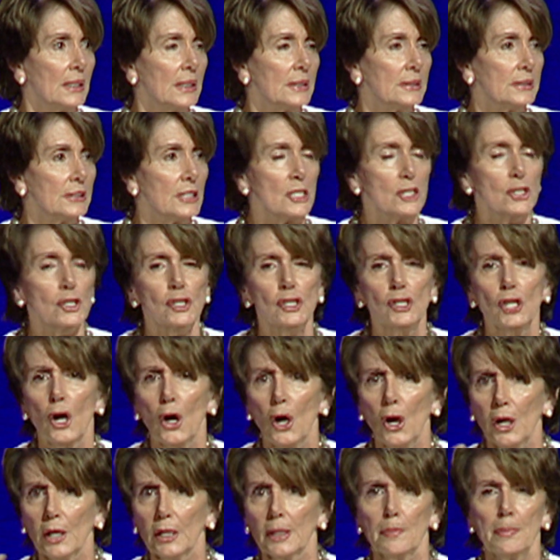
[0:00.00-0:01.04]
Just
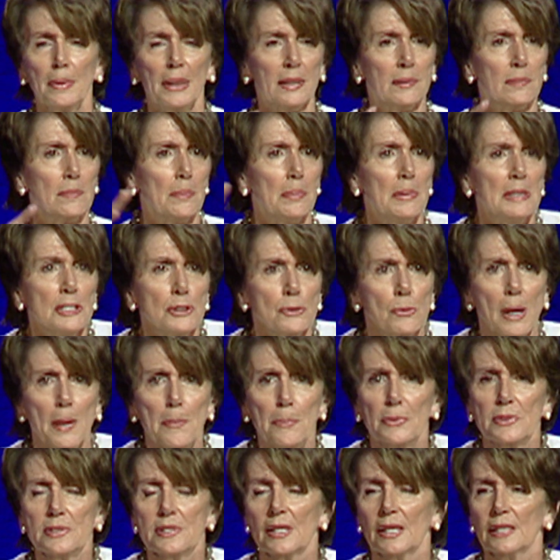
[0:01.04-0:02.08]
talk about,
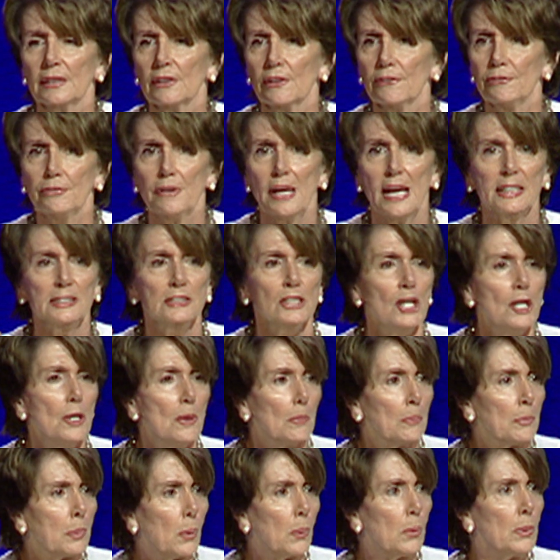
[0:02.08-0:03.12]
misrepresent the fact,
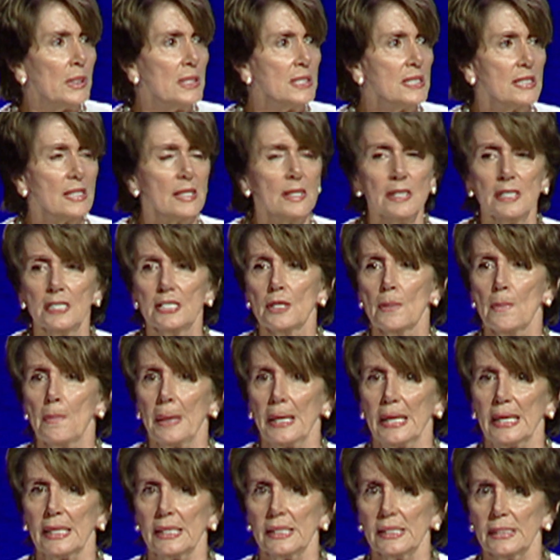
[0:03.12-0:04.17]
poison the
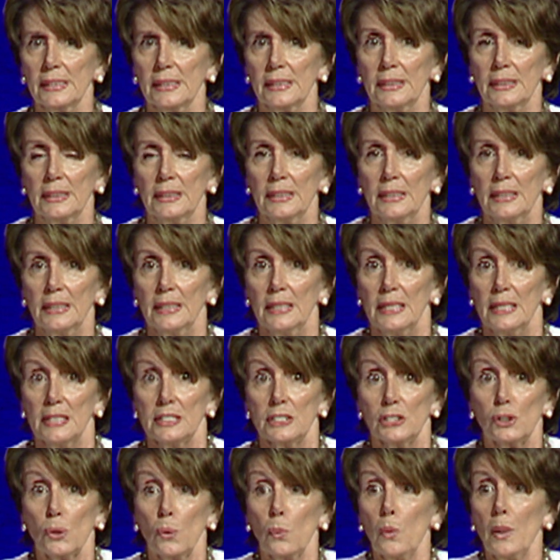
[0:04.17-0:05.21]
debate.
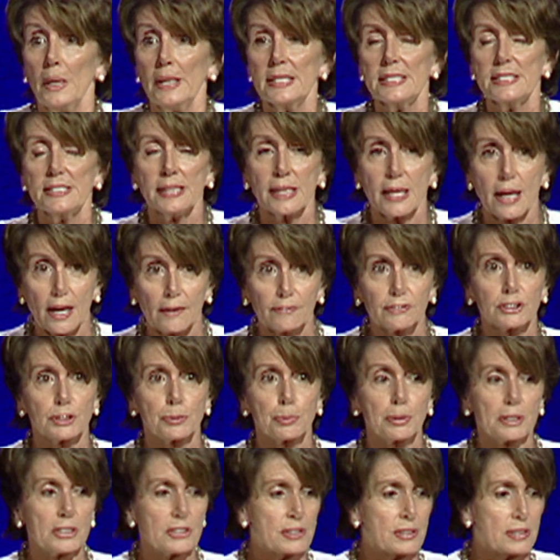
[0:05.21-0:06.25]
So what does the average
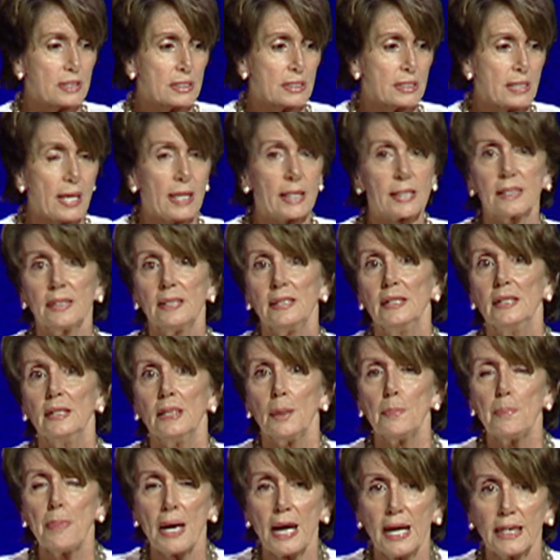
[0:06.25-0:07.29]
person say?
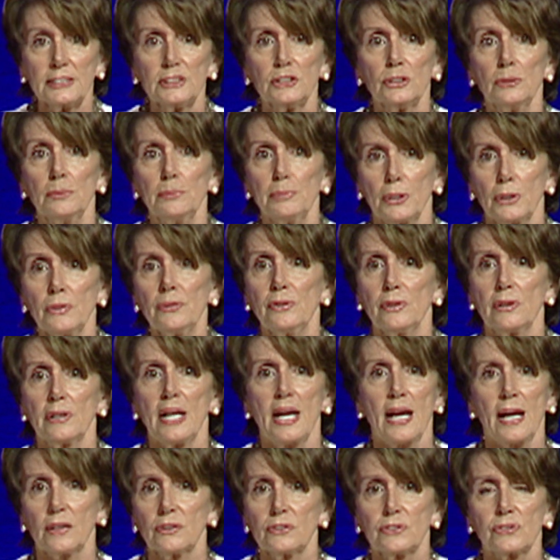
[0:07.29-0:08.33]
A pox on both your
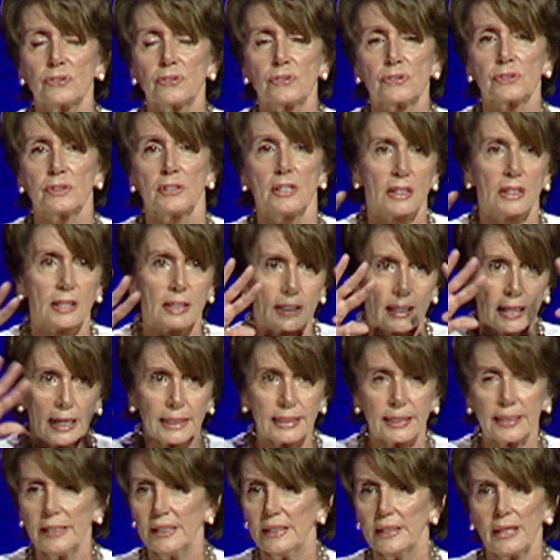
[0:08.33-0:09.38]
houses. I
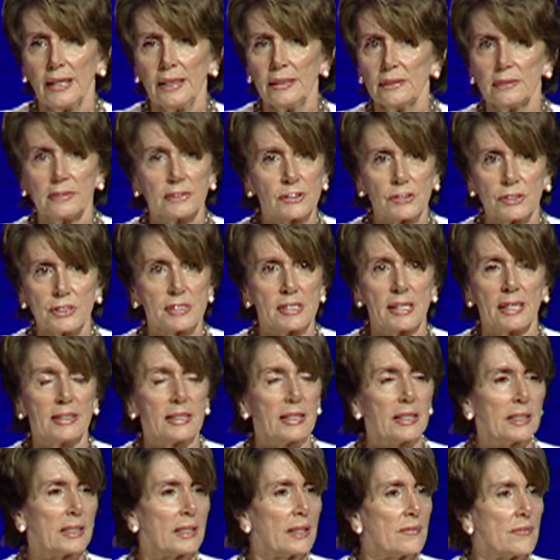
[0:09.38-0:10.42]
don't understand
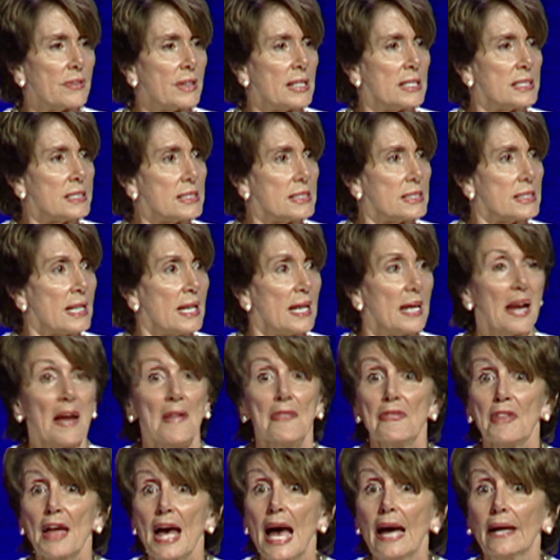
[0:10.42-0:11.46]
any of this.
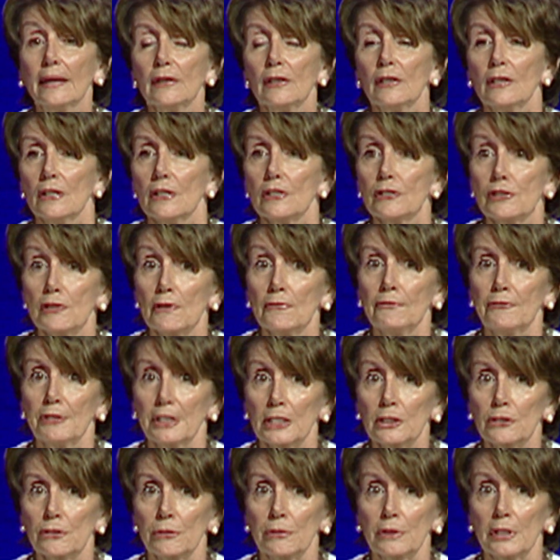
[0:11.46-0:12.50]
And that is a
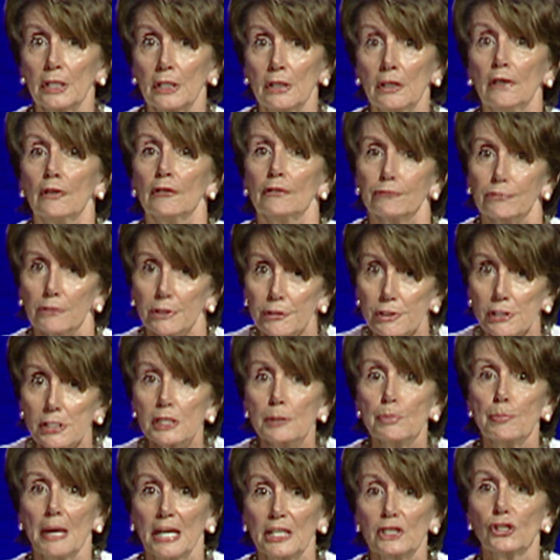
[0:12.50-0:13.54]
victory for the
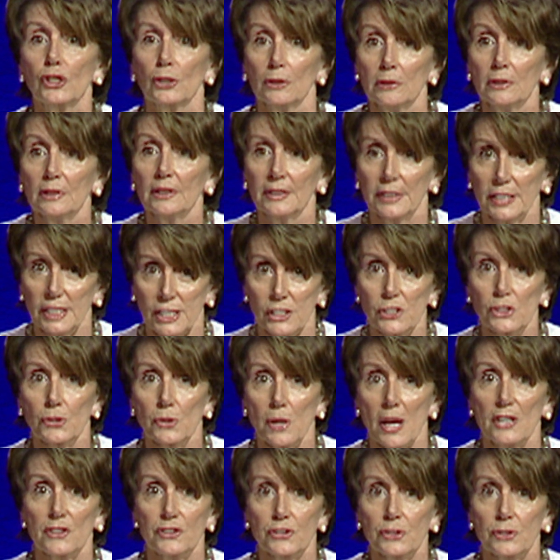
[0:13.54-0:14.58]
special
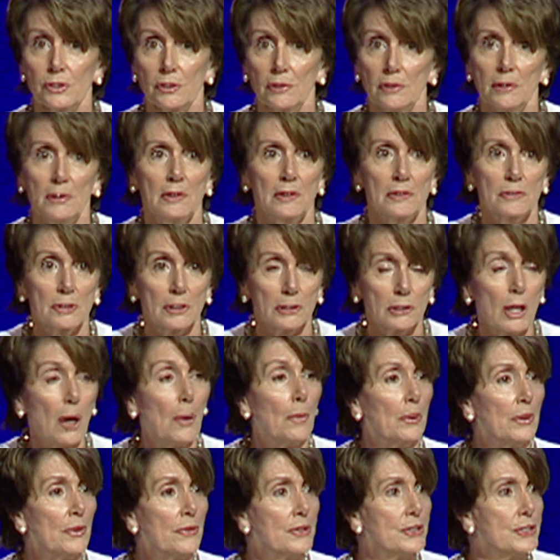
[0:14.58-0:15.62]
interest. The
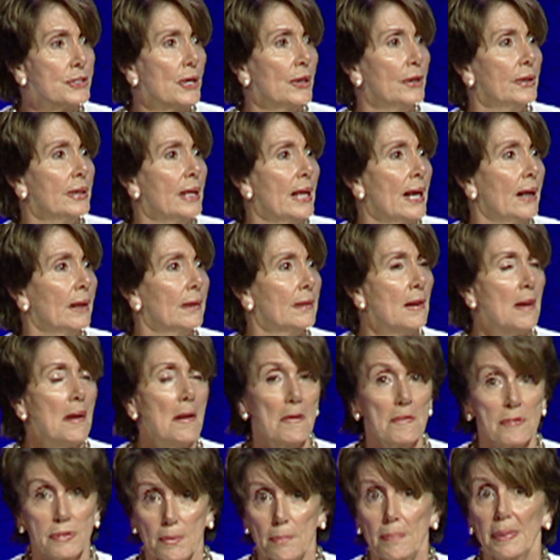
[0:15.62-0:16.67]
lower the turnout,
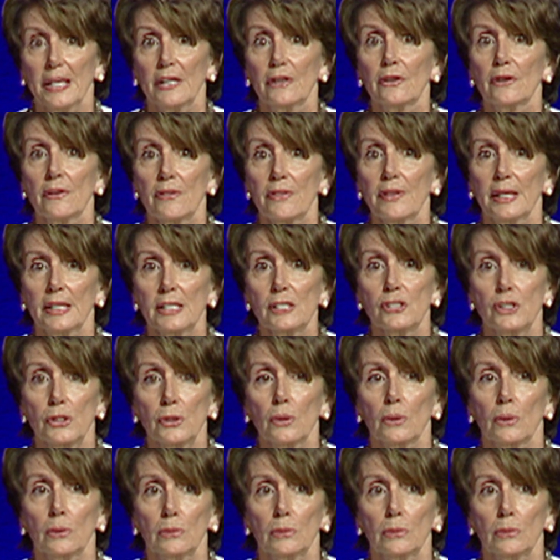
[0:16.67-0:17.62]
the better they do.